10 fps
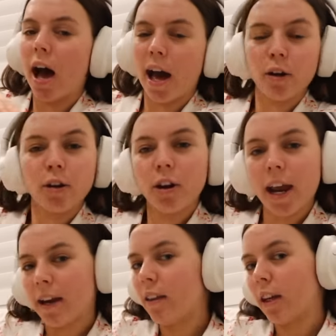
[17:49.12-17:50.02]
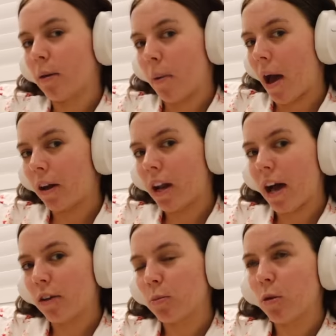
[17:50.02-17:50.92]
I don't know anything about
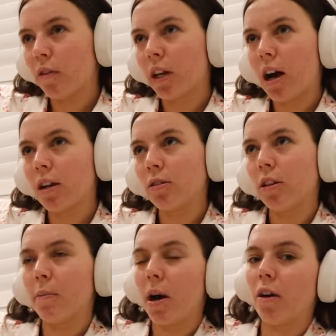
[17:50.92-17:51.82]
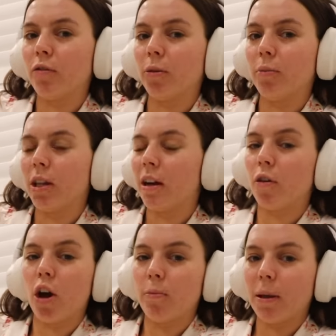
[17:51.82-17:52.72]
Howl's Moving Castle apart from that I've
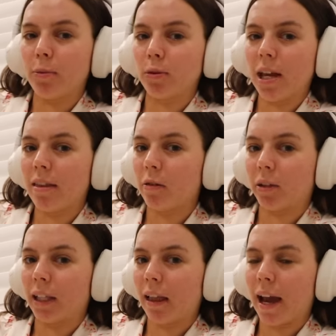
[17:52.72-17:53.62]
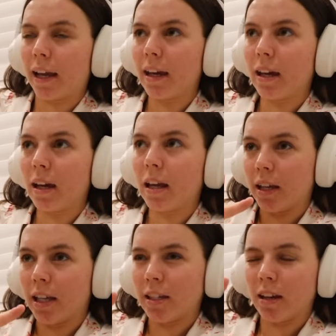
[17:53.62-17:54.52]
heard people say they really like it.
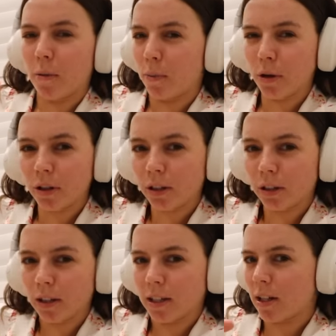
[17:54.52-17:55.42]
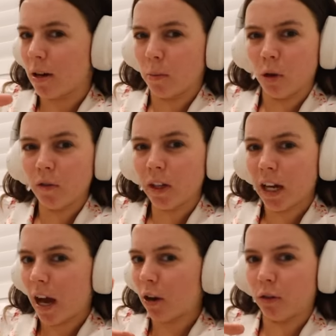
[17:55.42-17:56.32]
Is it a book? Is it a
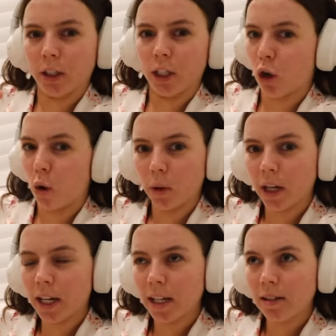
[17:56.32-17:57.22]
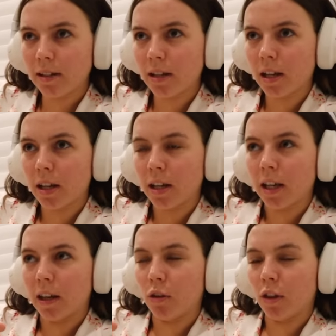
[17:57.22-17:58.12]
movie? I don't really know what it is.
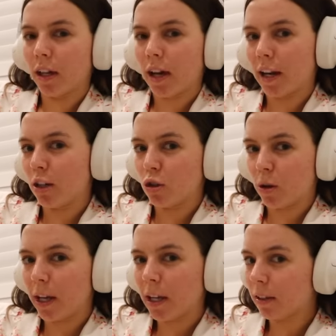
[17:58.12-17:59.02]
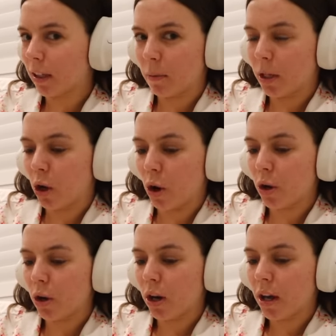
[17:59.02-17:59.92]
If you think I'd enjoy it, let me
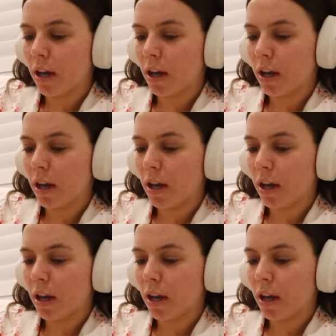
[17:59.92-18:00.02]
know.